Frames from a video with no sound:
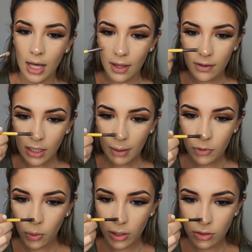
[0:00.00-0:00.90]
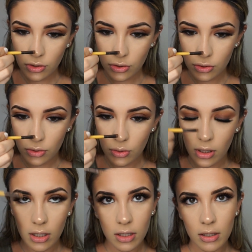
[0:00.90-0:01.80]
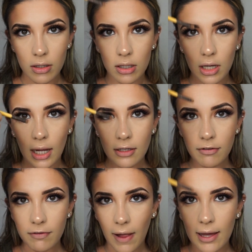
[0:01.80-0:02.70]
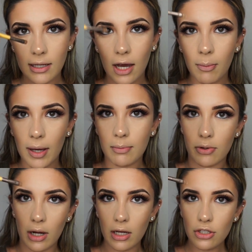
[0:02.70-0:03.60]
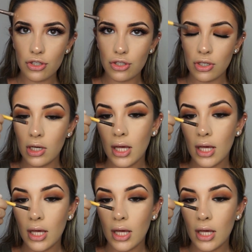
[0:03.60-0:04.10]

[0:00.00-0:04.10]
And then I'm going to kind of flatten out my brush